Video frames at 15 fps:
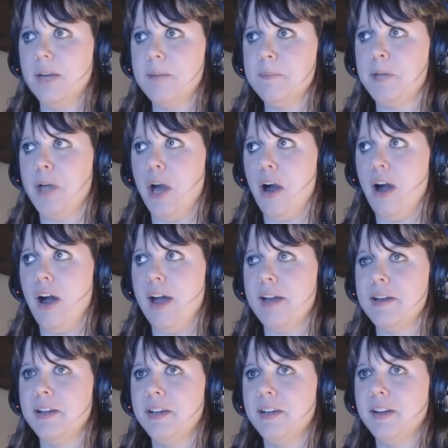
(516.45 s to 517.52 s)
I'm
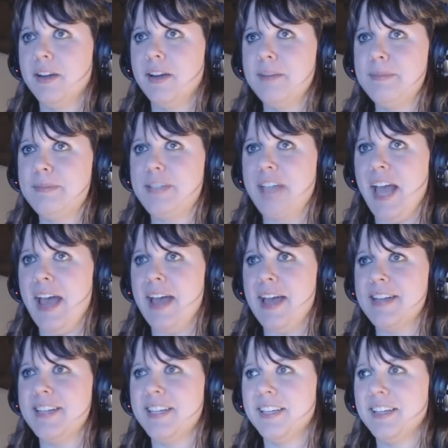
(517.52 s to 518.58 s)
gone. I'm
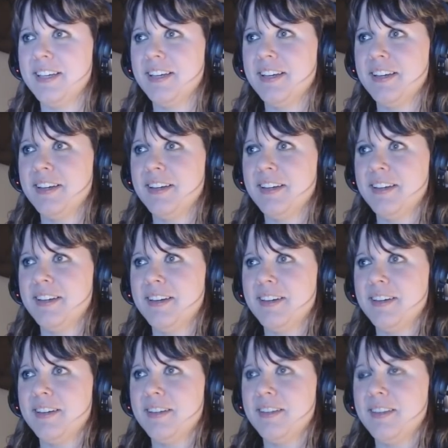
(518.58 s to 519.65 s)
dead.
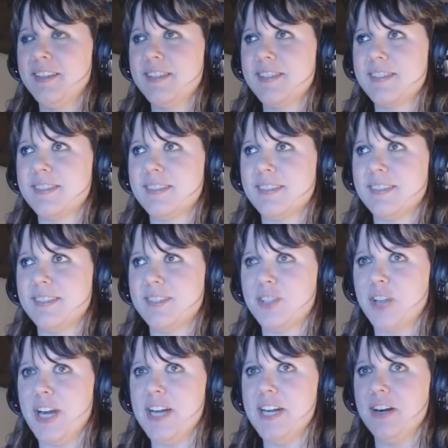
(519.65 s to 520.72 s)
This
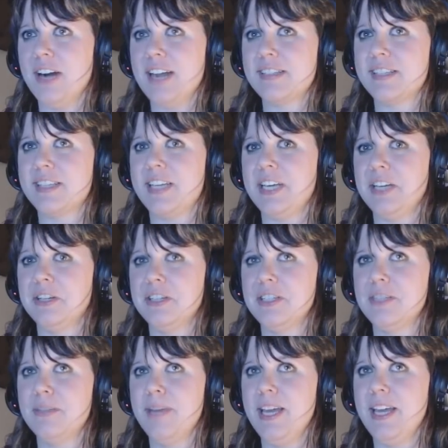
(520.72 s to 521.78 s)
trainer has
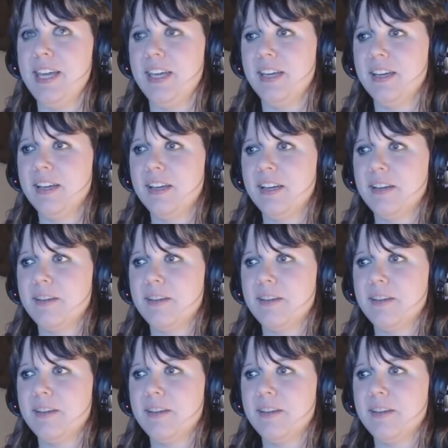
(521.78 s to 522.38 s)
killed me.